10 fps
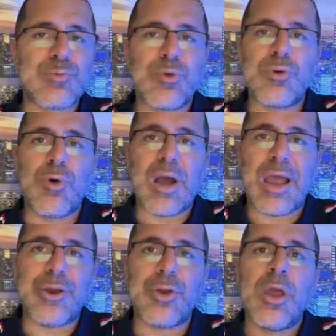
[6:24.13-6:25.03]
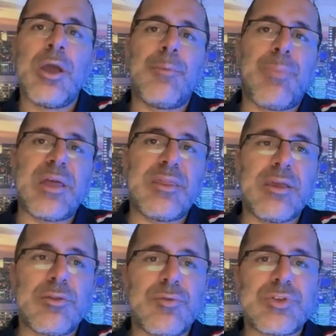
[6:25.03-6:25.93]
this would go higher by the
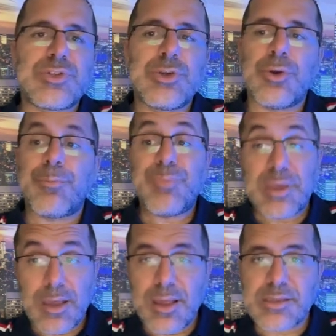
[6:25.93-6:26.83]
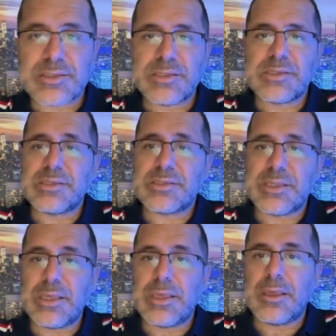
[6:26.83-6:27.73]
end of this year? Because this is
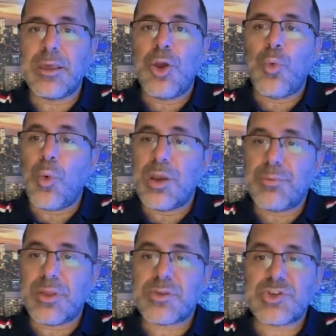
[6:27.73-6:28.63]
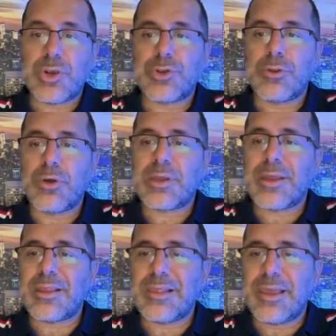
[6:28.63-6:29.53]
the 1 month chart you're looking
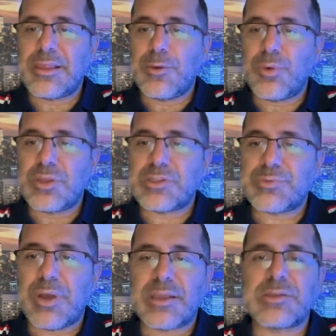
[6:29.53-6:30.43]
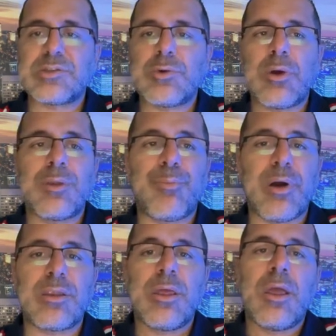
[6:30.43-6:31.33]
at lately when it spiked and so on.
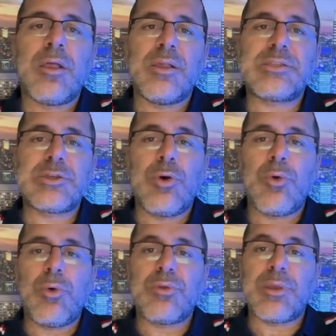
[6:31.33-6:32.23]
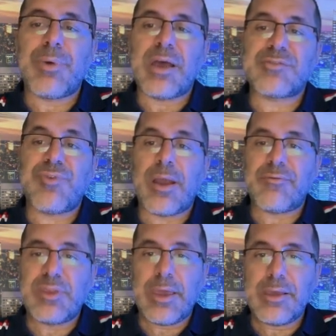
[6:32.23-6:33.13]
But let's go the past
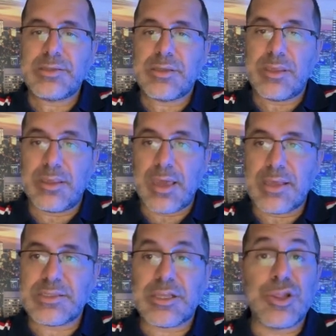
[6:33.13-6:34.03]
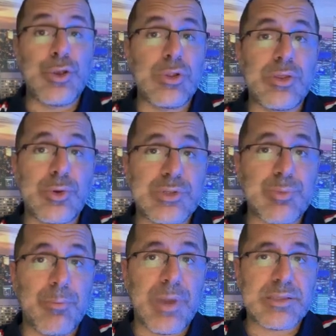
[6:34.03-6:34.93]
5 days. Yes, clearly there is
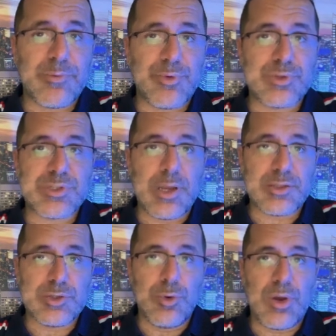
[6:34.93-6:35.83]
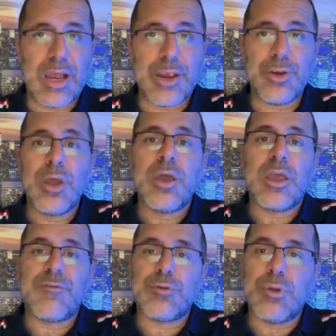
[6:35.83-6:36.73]
momentum for the stock to go higher
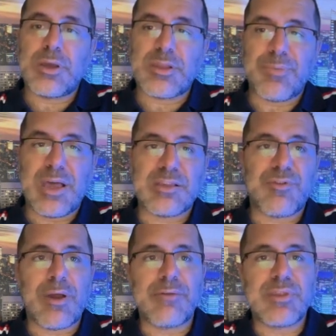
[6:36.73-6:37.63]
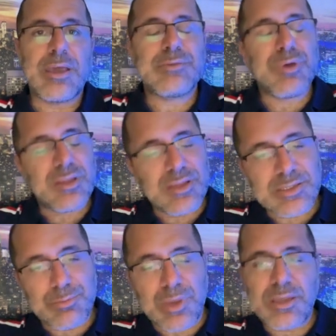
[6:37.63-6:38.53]
if you look at the past 5 days, but that
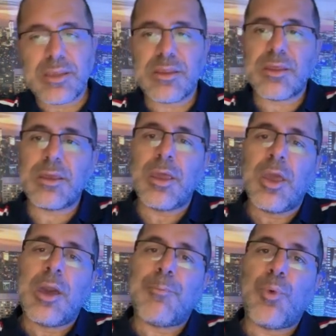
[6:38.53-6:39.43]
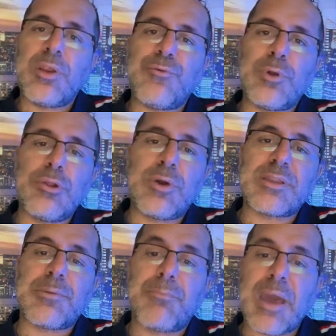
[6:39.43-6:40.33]
doesn't mean anything. What if we look
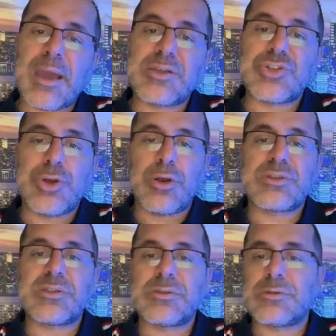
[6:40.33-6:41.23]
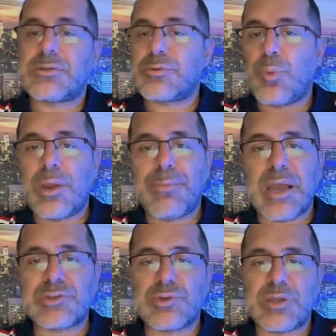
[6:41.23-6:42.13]
at the max chart since way
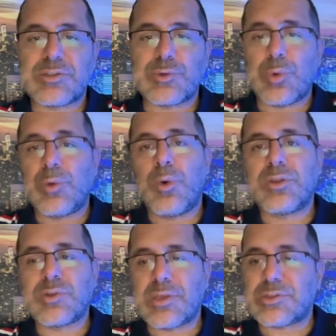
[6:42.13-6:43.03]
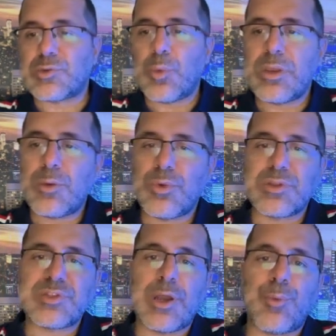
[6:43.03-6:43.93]
back 2021, 2020, when
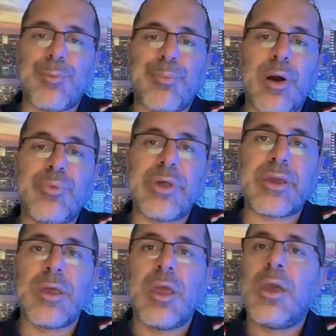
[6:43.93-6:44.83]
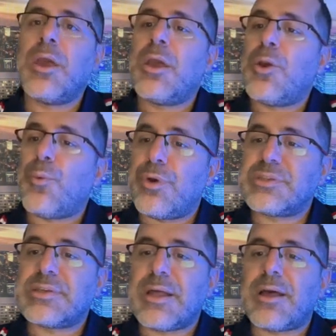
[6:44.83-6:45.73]
the stock went public? Where
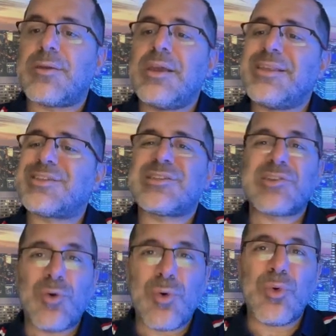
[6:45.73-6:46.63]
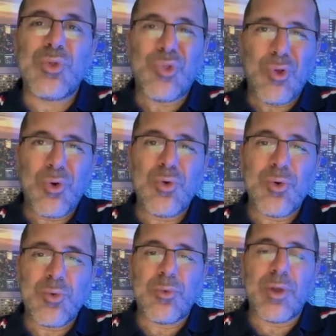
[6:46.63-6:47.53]
is it at? It is so low,
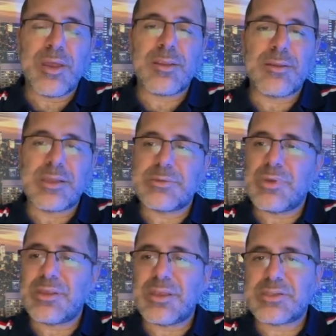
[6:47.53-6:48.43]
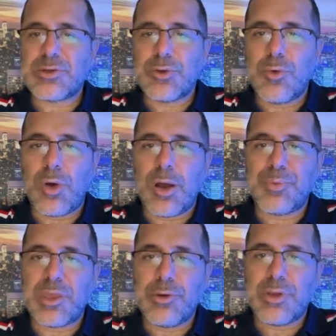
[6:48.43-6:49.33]
right? Doesn't mean that it's going to go
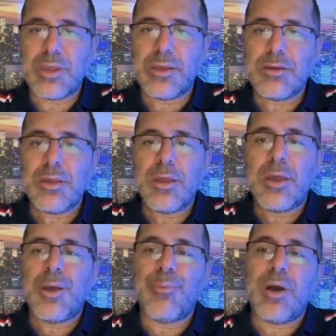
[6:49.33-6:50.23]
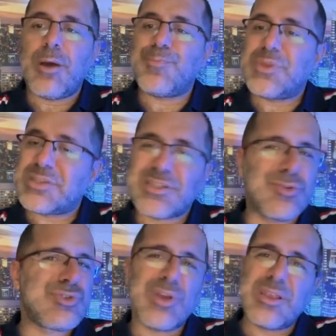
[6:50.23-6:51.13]
up here again, but it's
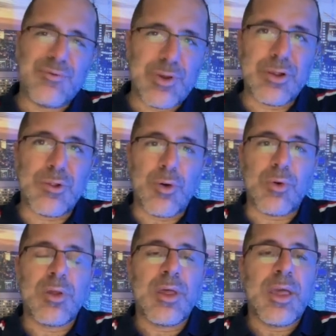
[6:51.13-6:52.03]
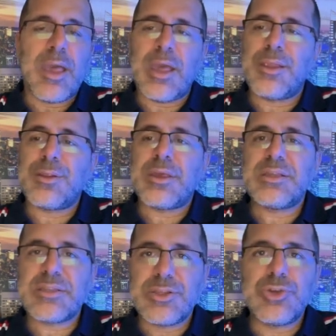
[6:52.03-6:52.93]
still trading very low. And
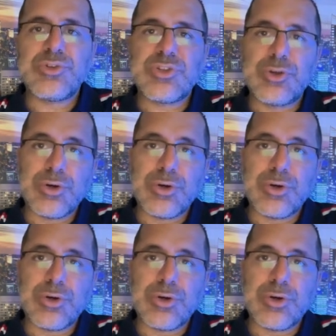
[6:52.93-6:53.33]
is the news